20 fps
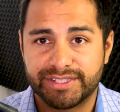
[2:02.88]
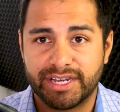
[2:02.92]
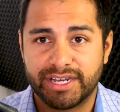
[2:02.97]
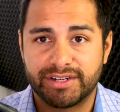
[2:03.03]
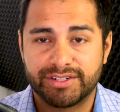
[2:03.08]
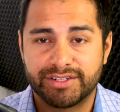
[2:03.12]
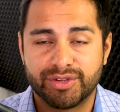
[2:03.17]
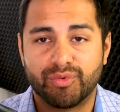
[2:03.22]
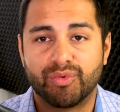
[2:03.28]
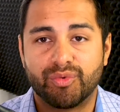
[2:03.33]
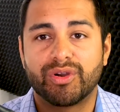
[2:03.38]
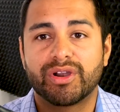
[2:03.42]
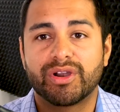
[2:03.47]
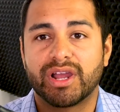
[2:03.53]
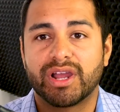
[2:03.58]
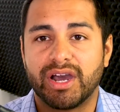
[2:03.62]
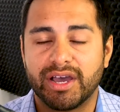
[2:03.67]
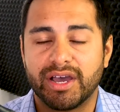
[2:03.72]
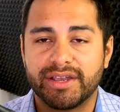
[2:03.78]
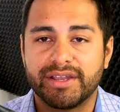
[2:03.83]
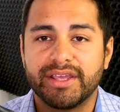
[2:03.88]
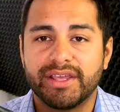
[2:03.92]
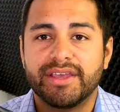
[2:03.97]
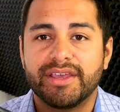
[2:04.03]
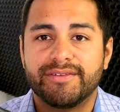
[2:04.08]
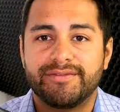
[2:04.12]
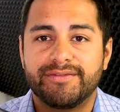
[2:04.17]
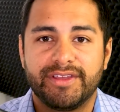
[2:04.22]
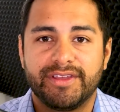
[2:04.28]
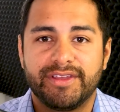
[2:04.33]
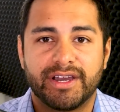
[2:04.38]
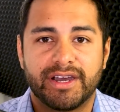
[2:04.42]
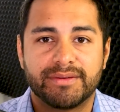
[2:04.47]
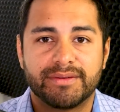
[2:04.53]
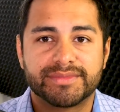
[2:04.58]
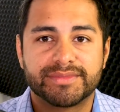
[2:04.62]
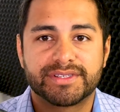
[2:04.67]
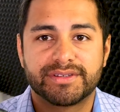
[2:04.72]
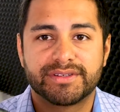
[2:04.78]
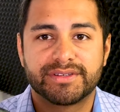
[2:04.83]
center to work on
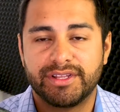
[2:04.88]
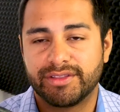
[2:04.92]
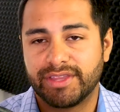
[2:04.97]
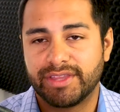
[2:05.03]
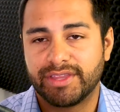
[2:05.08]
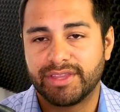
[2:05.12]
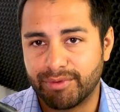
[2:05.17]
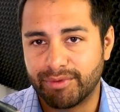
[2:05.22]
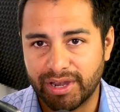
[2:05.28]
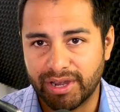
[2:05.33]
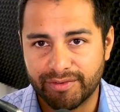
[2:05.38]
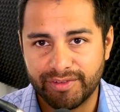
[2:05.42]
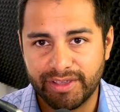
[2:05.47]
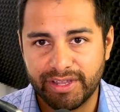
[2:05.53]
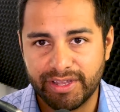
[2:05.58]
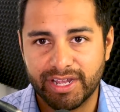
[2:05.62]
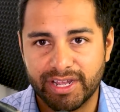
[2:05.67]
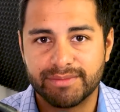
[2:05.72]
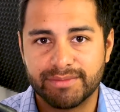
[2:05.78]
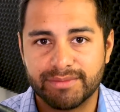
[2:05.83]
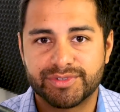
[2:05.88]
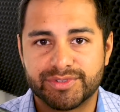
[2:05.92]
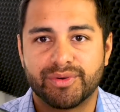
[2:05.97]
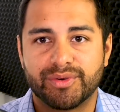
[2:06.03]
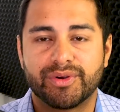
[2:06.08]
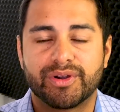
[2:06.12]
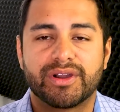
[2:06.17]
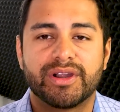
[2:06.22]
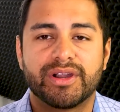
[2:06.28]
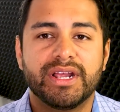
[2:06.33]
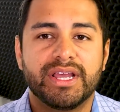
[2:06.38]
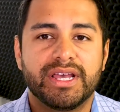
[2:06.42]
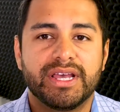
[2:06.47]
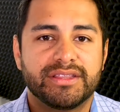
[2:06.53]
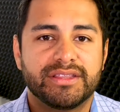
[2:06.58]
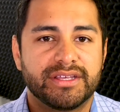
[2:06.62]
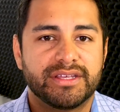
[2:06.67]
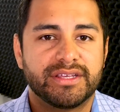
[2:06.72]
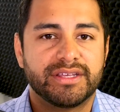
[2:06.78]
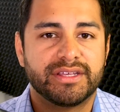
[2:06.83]
Phenoms, you know, the Embraer Phenoms, or
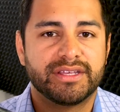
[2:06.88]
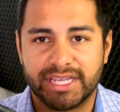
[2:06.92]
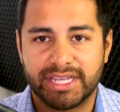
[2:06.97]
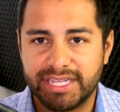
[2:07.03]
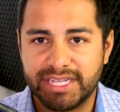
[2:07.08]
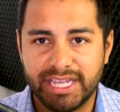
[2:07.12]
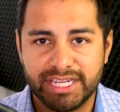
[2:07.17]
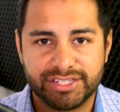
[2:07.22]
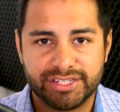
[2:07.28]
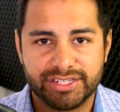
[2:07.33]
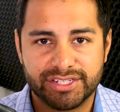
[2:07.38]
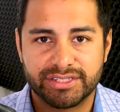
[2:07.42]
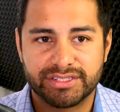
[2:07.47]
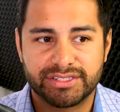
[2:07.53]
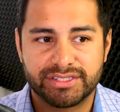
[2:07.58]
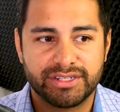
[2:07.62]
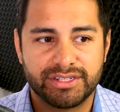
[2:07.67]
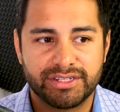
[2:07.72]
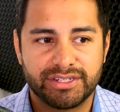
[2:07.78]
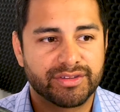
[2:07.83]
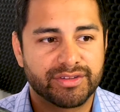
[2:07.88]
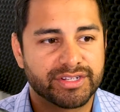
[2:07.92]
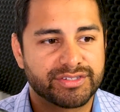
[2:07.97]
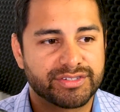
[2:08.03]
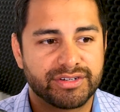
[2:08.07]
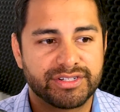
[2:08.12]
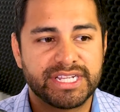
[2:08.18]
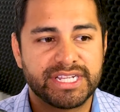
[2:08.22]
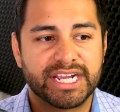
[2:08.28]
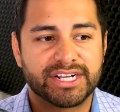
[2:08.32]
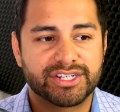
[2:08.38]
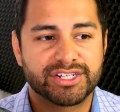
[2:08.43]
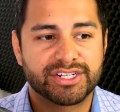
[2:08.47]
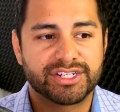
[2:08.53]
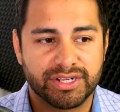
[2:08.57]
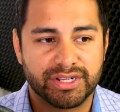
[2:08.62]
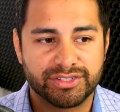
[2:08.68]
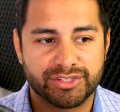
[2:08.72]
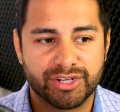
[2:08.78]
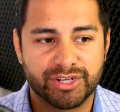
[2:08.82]
the Citations, you know, because they're a
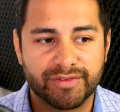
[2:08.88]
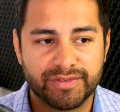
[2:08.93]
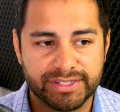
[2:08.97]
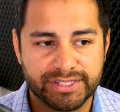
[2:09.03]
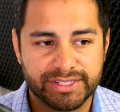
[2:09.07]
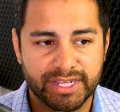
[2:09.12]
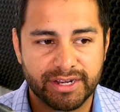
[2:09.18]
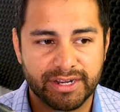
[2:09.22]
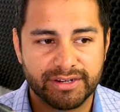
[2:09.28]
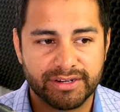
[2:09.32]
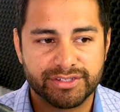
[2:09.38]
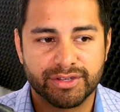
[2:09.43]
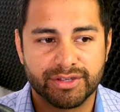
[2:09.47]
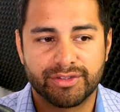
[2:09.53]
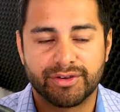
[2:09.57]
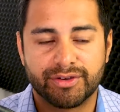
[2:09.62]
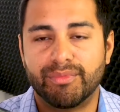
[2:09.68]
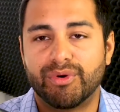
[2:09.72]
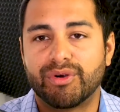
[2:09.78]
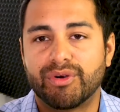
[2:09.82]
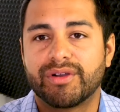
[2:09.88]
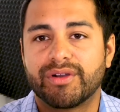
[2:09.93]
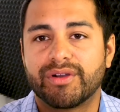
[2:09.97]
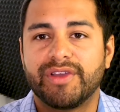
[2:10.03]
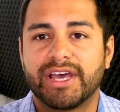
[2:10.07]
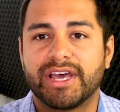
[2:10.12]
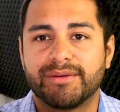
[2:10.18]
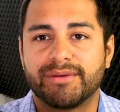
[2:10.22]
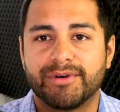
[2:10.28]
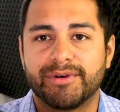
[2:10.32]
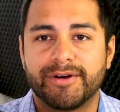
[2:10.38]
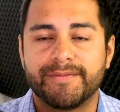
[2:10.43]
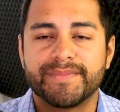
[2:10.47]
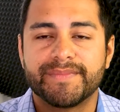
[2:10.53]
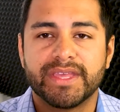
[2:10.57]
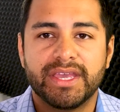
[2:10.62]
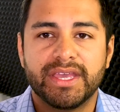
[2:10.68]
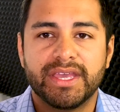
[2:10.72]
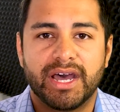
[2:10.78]
Textron service center. So they're more available.